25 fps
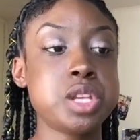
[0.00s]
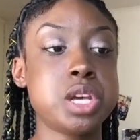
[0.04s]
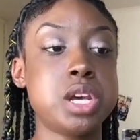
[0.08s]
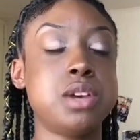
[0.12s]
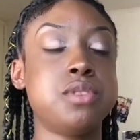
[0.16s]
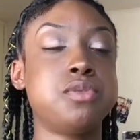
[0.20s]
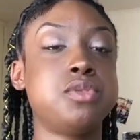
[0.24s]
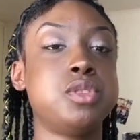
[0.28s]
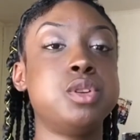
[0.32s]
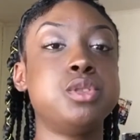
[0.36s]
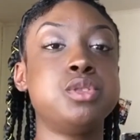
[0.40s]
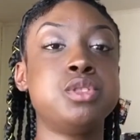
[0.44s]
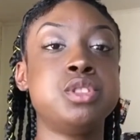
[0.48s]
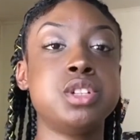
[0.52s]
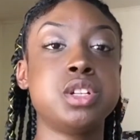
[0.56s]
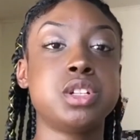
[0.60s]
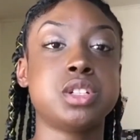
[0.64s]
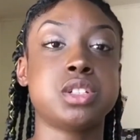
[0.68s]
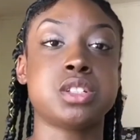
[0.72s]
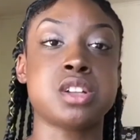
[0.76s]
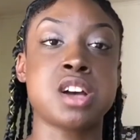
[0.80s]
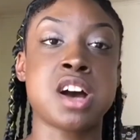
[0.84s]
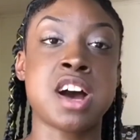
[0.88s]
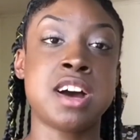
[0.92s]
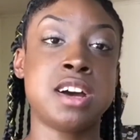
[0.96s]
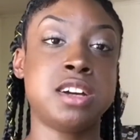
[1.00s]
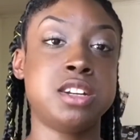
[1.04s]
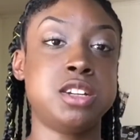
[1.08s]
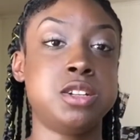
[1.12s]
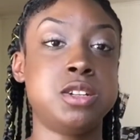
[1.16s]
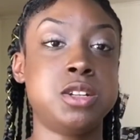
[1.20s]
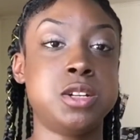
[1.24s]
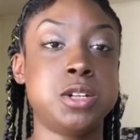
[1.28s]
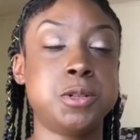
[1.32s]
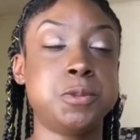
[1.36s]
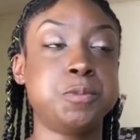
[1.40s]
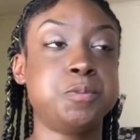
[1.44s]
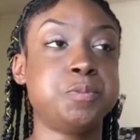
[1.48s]
if you just hide
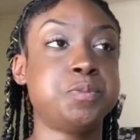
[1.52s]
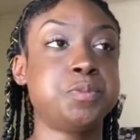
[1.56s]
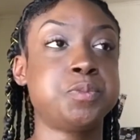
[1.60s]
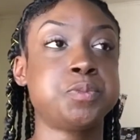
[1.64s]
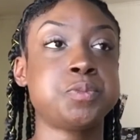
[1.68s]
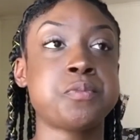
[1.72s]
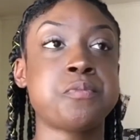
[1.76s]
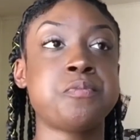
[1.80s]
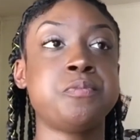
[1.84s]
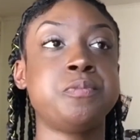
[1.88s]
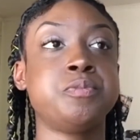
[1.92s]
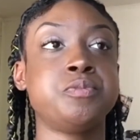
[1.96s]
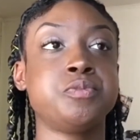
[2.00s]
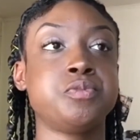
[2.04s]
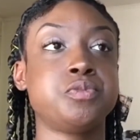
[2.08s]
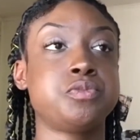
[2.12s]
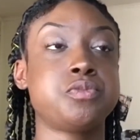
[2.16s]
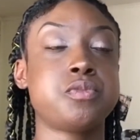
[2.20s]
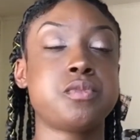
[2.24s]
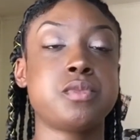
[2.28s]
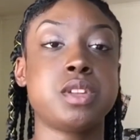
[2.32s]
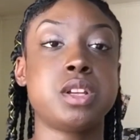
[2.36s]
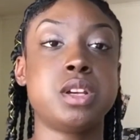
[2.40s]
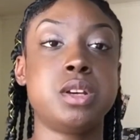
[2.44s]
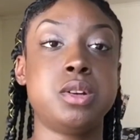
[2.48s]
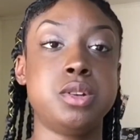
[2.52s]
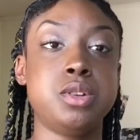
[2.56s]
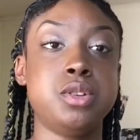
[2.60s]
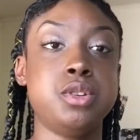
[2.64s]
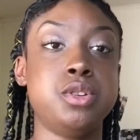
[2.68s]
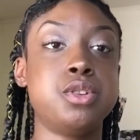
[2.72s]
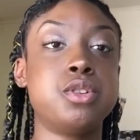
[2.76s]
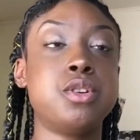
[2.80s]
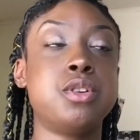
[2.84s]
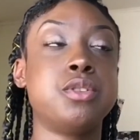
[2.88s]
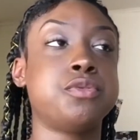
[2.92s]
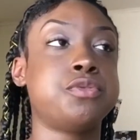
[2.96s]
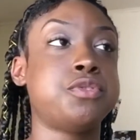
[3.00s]
in it,
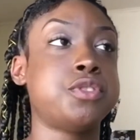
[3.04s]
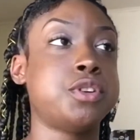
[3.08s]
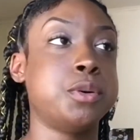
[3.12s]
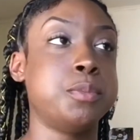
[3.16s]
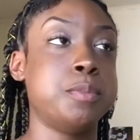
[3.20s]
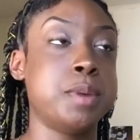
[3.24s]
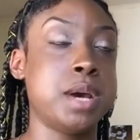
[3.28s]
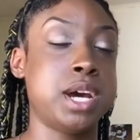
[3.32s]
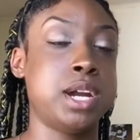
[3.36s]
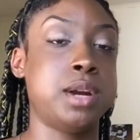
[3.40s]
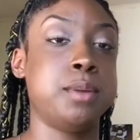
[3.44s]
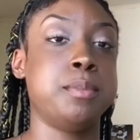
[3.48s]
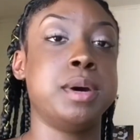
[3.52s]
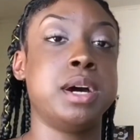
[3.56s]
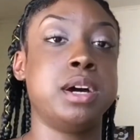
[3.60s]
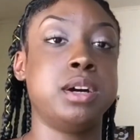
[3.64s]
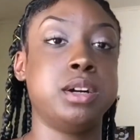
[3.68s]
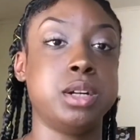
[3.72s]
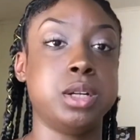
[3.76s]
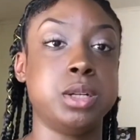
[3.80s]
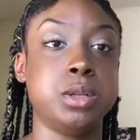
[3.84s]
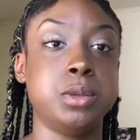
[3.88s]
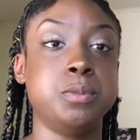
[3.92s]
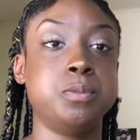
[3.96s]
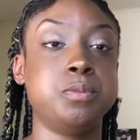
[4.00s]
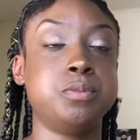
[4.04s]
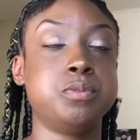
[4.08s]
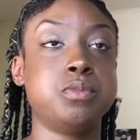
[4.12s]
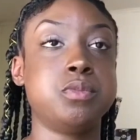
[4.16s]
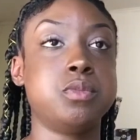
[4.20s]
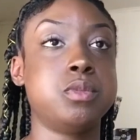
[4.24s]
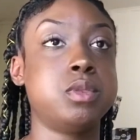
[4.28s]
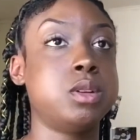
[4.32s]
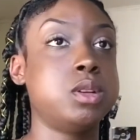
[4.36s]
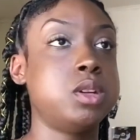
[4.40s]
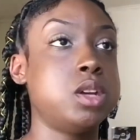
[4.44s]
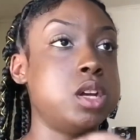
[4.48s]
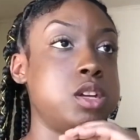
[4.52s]
you're gonna feel bad about it
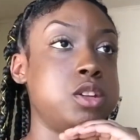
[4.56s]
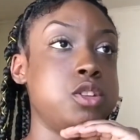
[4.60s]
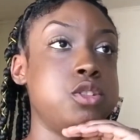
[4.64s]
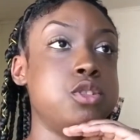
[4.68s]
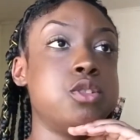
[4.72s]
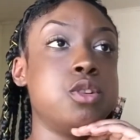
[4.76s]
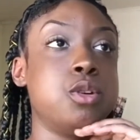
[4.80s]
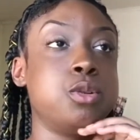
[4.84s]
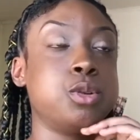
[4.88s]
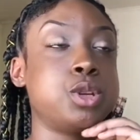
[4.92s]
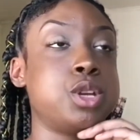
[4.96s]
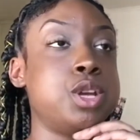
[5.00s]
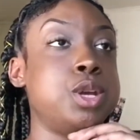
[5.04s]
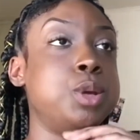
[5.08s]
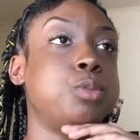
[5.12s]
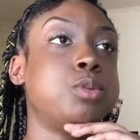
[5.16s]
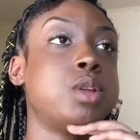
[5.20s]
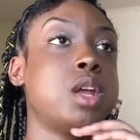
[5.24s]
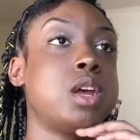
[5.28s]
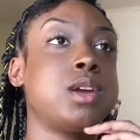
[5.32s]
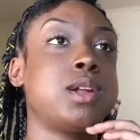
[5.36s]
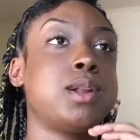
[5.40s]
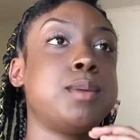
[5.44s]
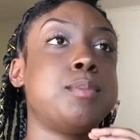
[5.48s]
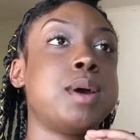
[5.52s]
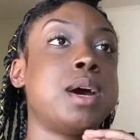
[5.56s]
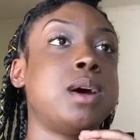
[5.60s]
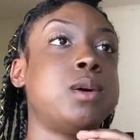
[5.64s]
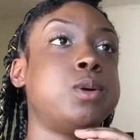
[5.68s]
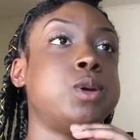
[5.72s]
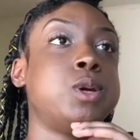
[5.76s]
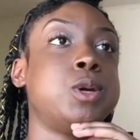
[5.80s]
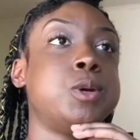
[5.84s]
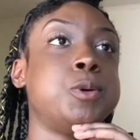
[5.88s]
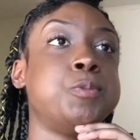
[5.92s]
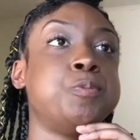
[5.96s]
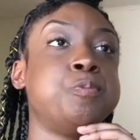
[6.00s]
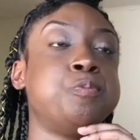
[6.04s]
and you're gonna keep thinking about
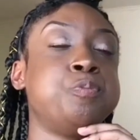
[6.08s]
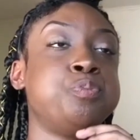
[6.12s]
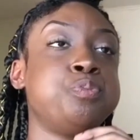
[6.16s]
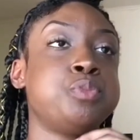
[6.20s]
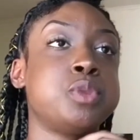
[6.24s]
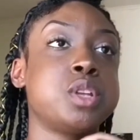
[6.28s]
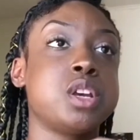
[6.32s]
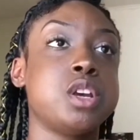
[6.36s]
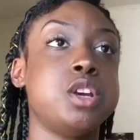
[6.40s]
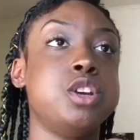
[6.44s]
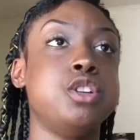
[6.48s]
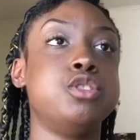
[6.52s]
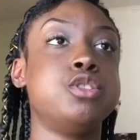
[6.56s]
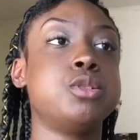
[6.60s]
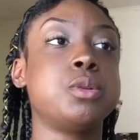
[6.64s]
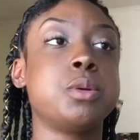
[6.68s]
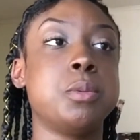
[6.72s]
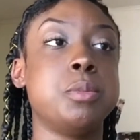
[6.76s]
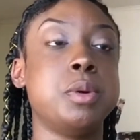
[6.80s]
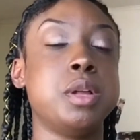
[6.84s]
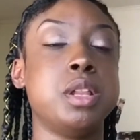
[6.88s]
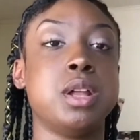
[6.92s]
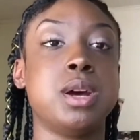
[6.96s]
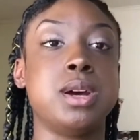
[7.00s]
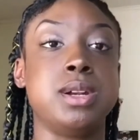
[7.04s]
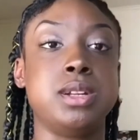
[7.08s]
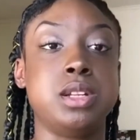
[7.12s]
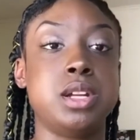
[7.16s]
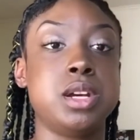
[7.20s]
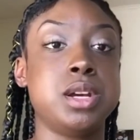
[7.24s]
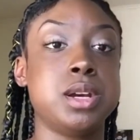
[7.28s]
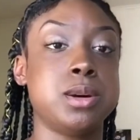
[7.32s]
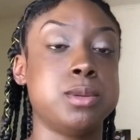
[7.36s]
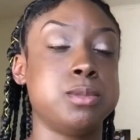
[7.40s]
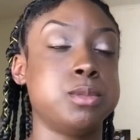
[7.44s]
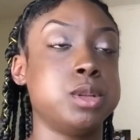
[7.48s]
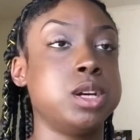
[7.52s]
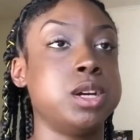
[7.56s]
it and you're just gonna be like,
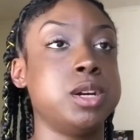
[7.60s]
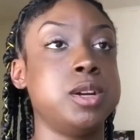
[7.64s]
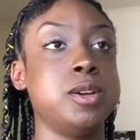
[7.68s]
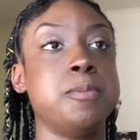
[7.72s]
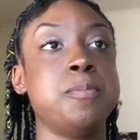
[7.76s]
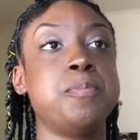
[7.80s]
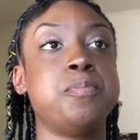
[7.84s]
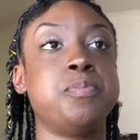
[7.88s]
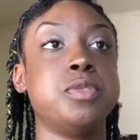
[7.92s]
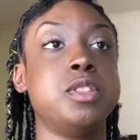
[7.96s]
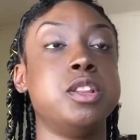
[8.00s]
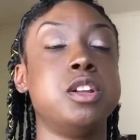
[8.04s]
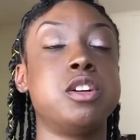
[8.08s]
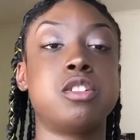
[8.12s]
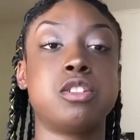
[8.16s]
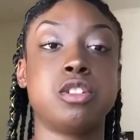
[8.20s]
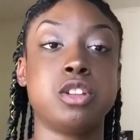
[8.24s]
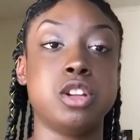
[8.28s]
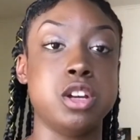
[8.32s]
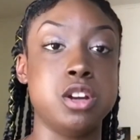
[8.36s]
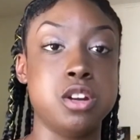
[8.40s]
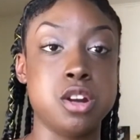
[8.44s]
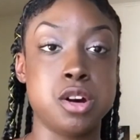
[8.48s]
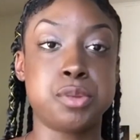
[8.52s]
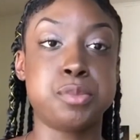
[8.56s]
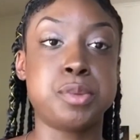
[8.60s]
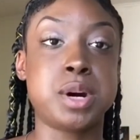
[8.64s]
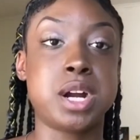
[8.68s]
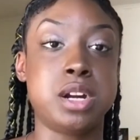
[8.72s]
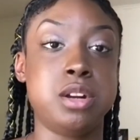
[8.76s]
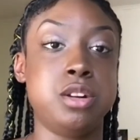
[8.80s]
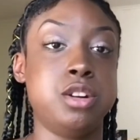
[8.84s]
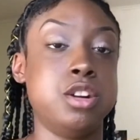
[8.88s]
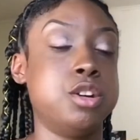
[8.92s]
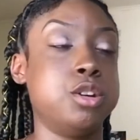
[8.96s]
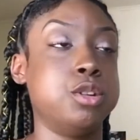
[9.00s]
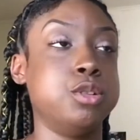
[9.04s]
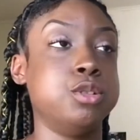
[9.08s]
damn, like literally
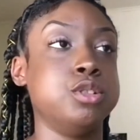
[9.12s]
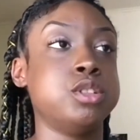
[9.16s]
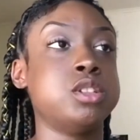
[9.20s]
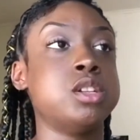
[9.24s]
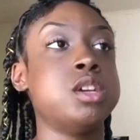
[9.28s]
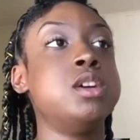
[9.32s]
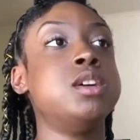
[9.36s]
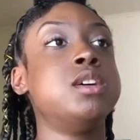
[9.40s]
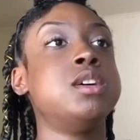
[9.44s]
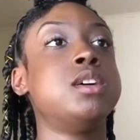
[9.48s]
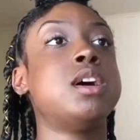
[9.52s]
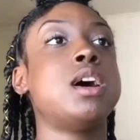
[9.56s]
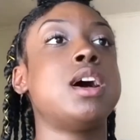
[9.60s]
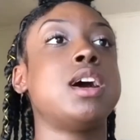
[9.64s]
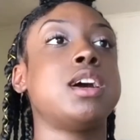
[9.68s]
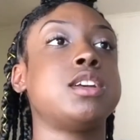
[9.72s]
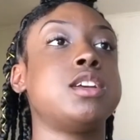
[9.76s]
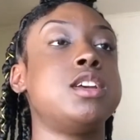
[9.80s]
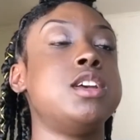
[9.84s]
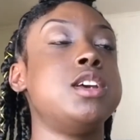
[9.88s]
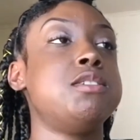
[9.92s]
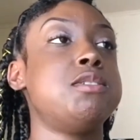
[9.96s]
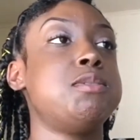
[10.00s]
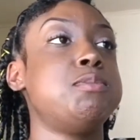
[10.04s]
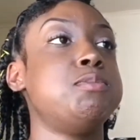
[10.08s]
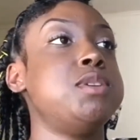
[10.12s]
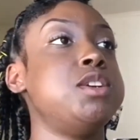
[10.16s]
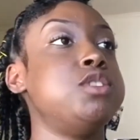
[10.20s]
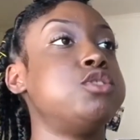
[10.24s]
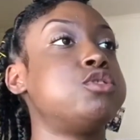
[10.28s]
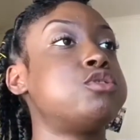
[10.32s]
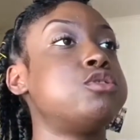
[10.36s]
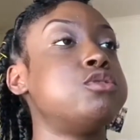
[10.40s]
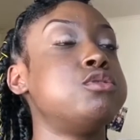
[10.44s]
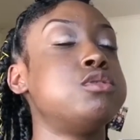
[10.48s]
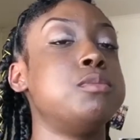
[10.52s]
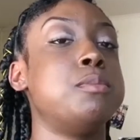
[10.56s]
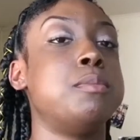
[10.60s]
nobody knows. I can't be
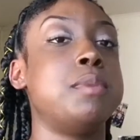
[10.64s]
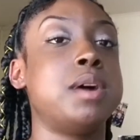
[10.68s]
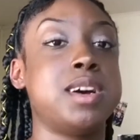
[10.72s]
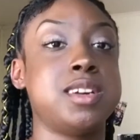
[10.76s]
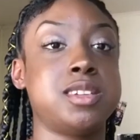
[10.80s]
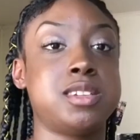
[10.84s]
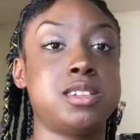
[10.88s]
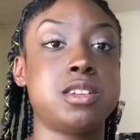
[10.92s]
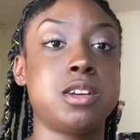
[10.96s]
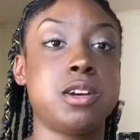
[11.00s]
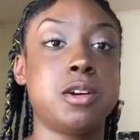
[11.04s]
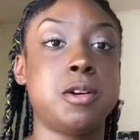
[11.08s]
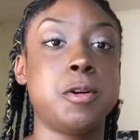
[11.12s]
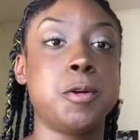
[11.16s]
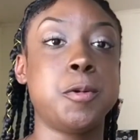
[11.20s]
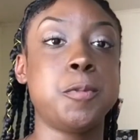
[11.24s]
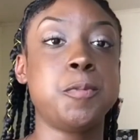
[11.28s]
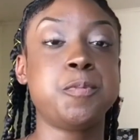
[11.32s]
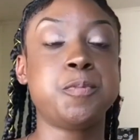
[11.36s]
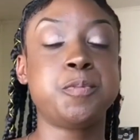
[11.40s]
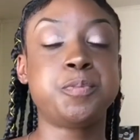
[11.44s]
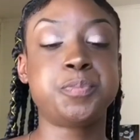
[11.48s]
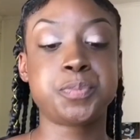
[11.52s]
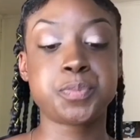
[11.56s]
true to myself.